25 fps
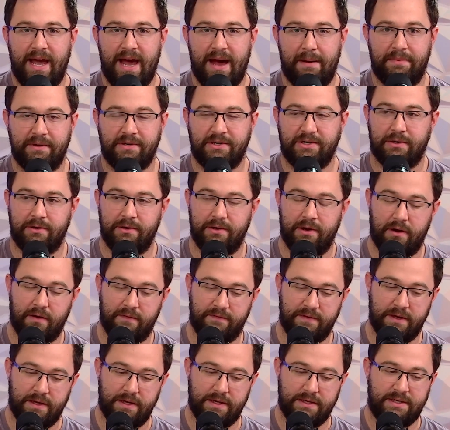Aperture
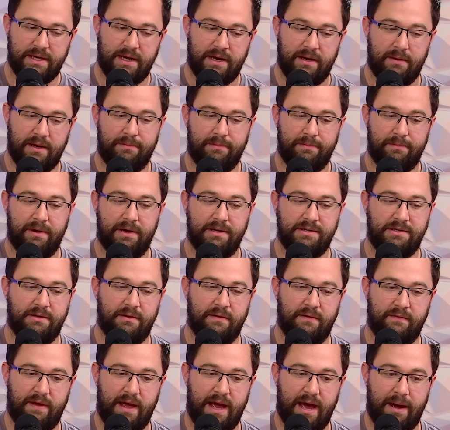Novas and a bunch
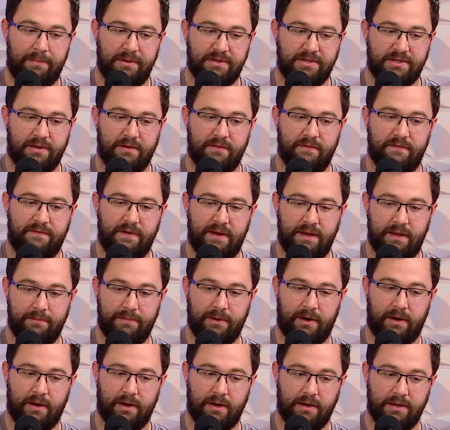of Aperture Infinity
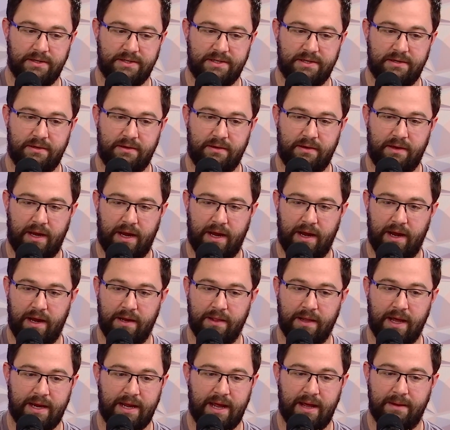bars and
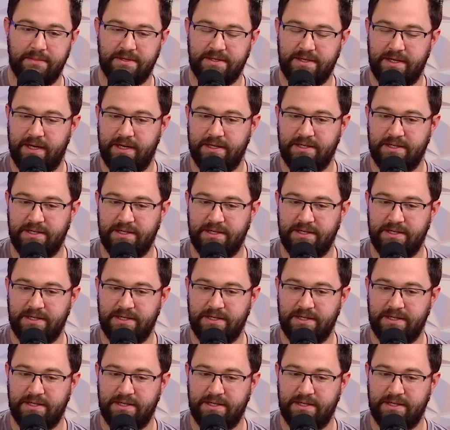like MC.